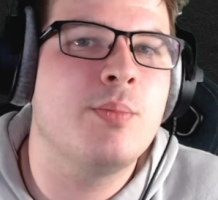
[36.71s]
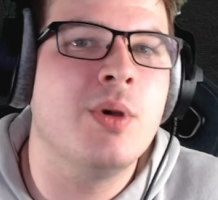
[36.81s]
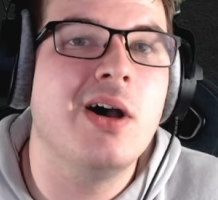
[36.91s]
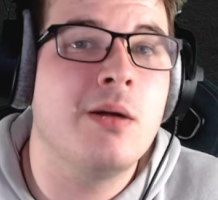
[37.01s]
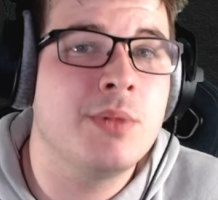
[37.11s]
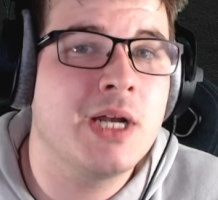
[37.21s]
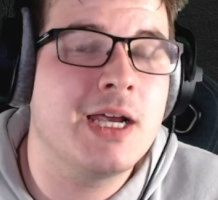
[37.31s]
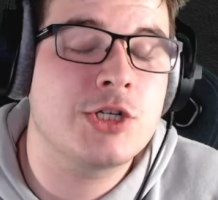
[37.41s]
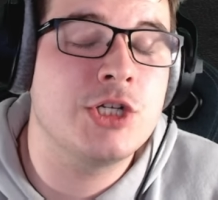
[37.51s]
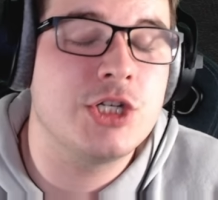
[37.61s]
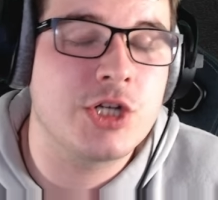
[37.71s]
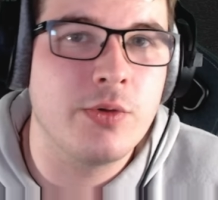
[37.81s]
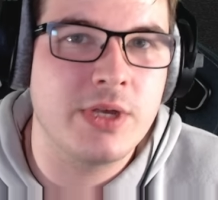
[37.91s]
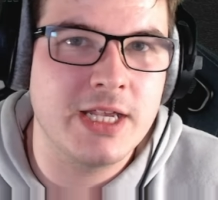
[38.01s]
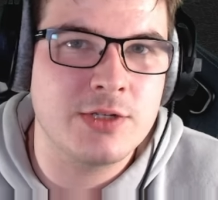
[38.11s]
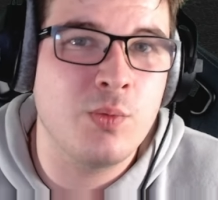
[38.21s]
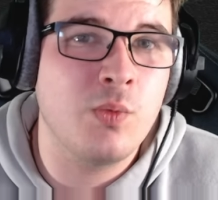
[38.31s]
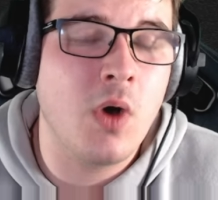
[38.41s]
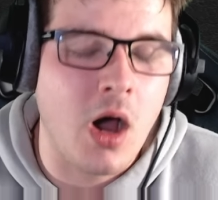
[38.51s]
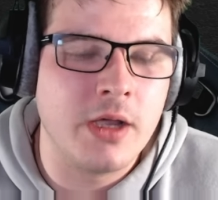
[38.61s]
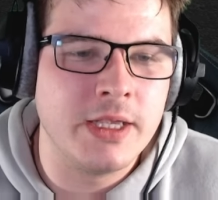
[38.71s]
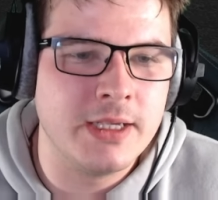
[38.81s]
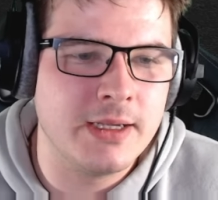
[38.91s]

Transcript: but I'm going to actually showcase why.